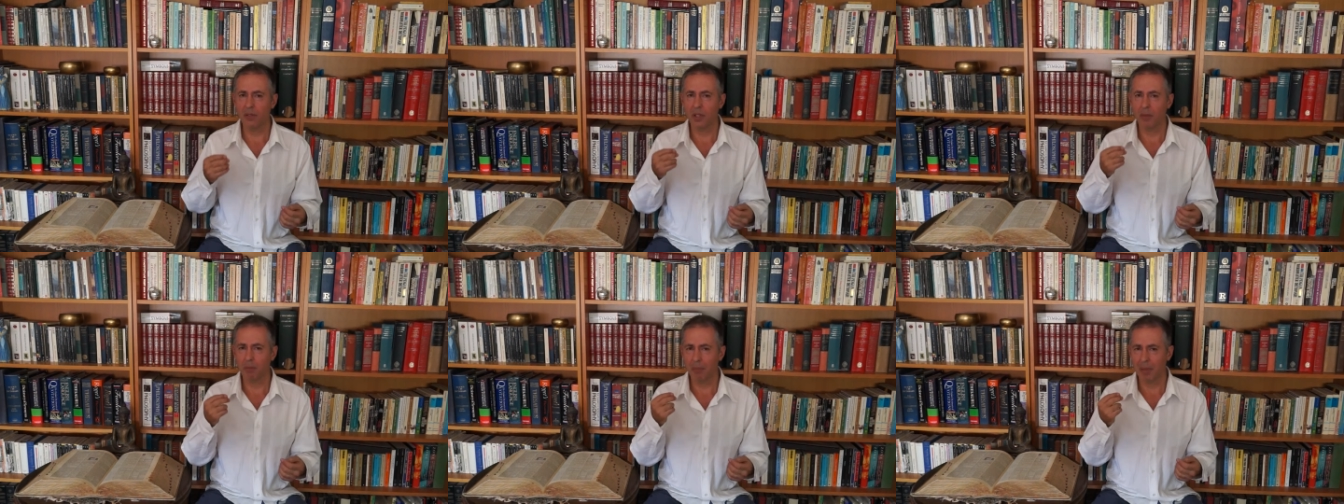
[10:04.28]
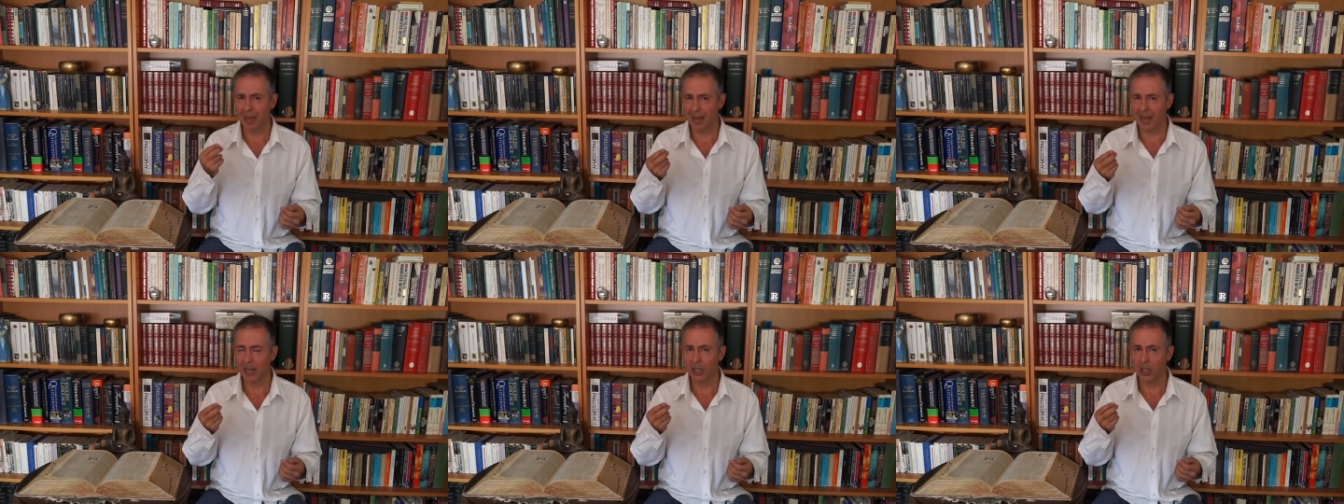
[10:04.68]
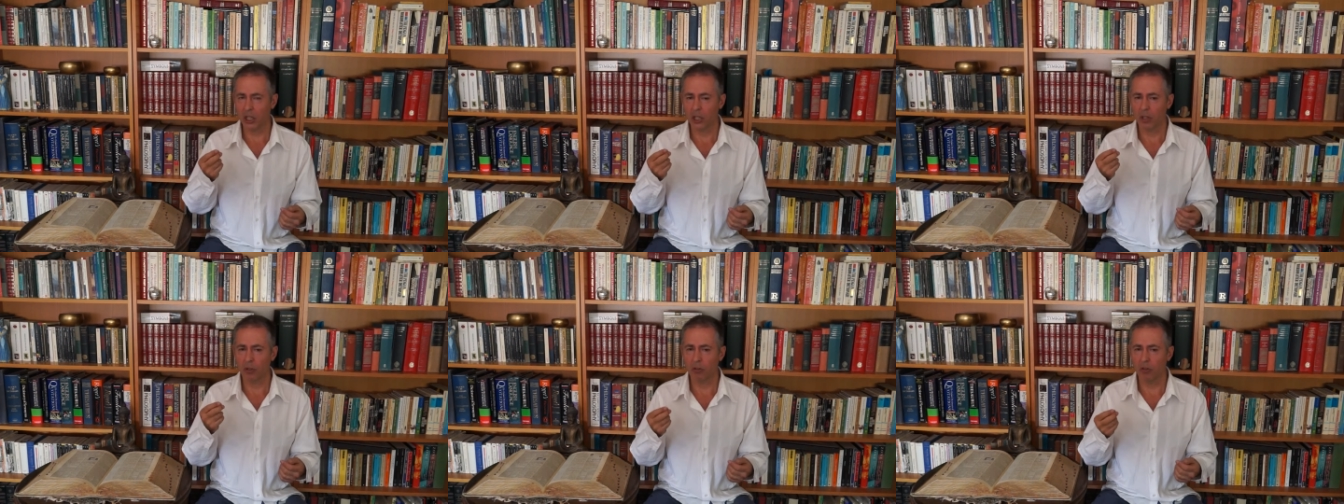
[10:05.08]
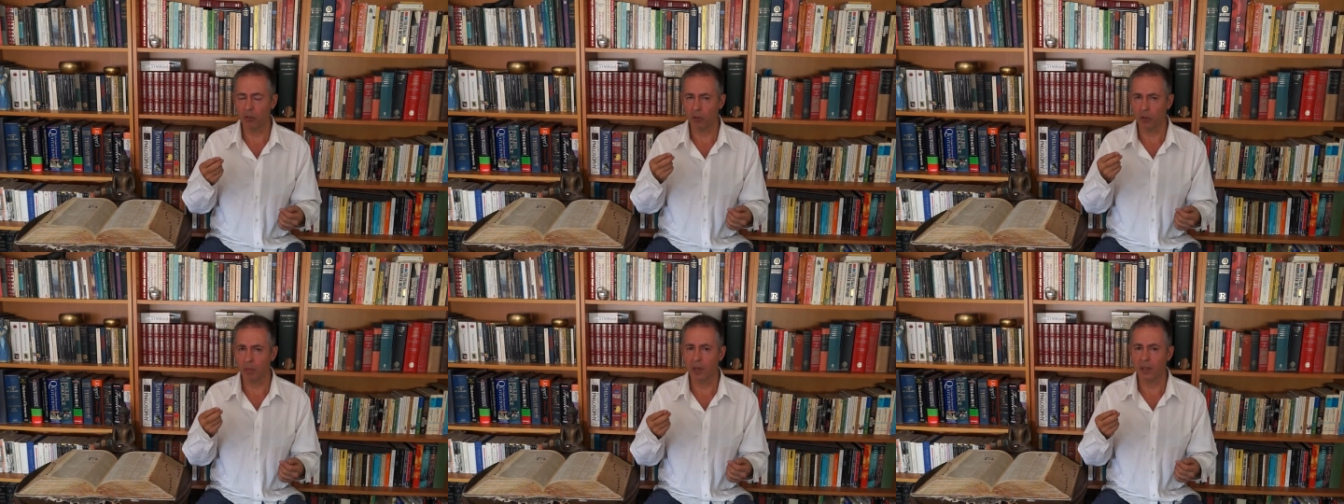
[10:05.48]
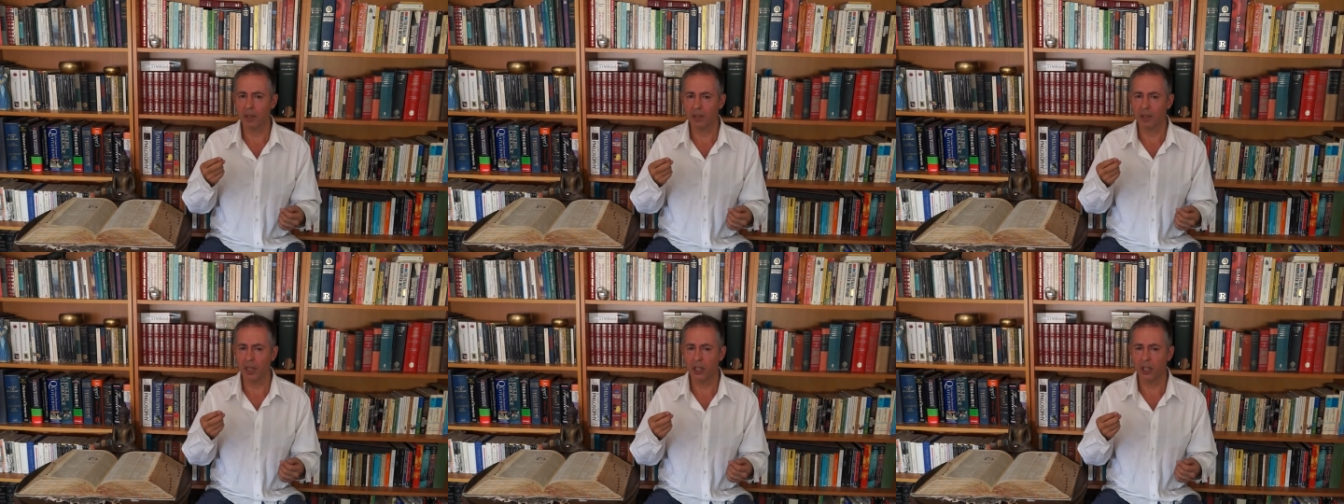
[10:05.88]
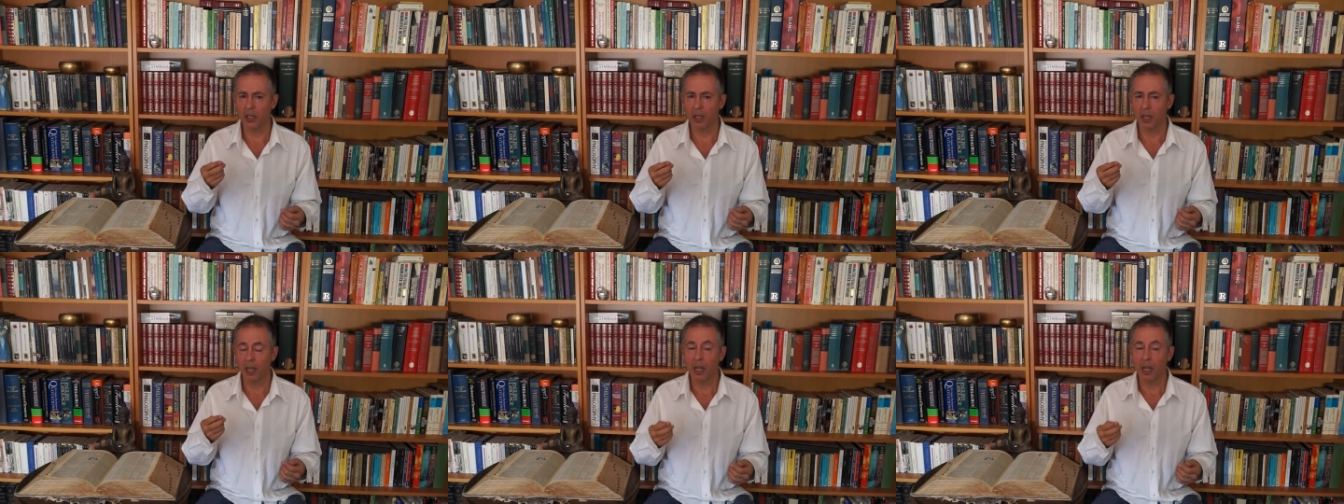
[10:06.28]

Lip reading: some panache to your presentation.